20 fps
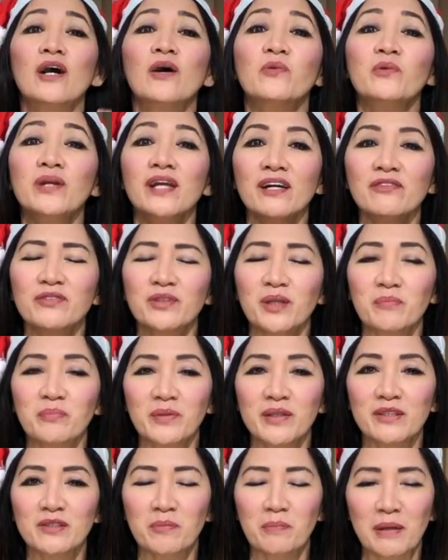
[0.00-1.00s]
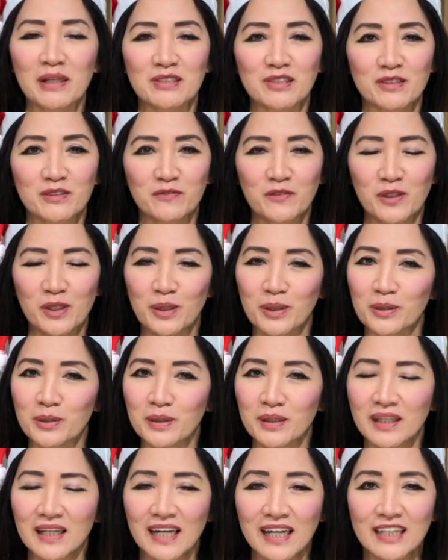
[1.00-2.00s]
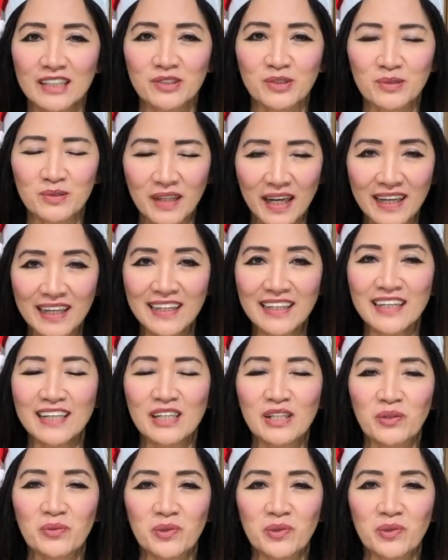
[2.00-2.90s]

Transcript: We have something special for you. Today,